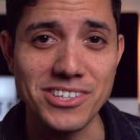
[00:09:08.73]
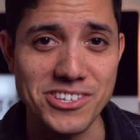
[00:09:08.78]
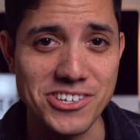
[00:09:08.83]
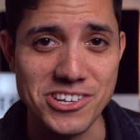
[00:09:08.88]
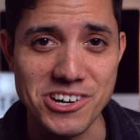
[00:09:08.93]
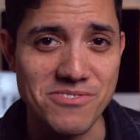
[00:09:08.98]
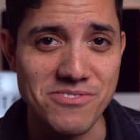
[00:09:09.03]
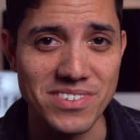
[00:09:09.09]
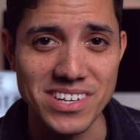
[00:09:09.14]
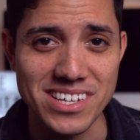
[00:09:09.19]

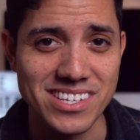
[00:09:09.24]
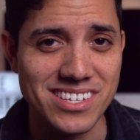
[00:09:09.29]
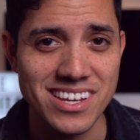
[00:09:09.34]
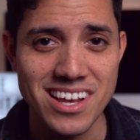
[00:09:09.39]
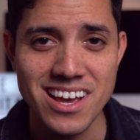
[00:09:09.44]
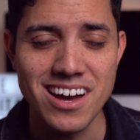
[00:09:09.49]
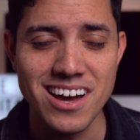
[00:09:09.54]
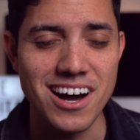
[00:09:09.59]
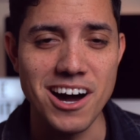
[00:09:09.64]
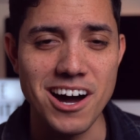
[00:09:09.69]
surface
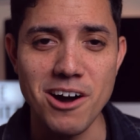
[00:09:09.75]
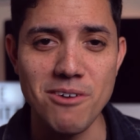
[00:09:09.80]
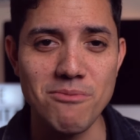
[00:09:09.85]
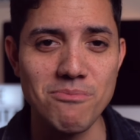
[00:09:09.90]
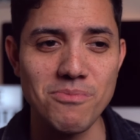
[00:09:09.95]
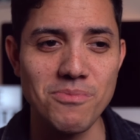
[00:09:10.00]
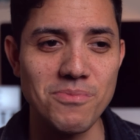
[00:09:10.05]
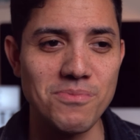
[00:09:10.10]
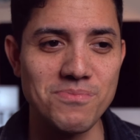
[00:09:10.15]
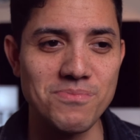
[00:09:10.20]

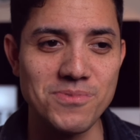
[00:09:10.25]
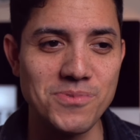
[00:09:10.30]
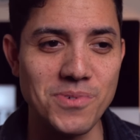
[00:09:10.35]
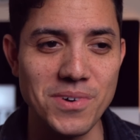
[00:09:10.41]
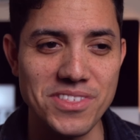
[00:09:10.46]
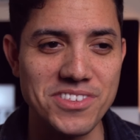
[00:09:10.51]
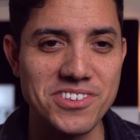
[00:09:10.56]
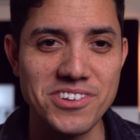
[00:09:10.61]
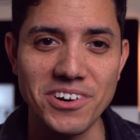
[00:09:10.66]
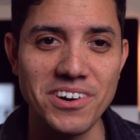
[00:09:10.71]

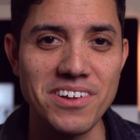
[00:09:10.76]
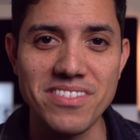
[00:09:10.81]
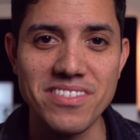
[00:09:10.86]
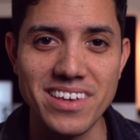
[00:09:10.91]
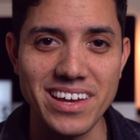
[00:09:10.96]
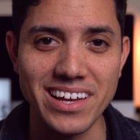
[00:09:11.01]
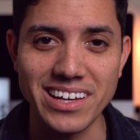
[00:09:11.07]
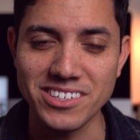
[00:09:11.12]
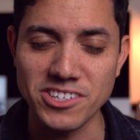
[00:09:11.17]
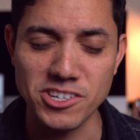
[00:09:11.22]
with certain
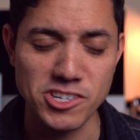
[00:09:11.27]
things.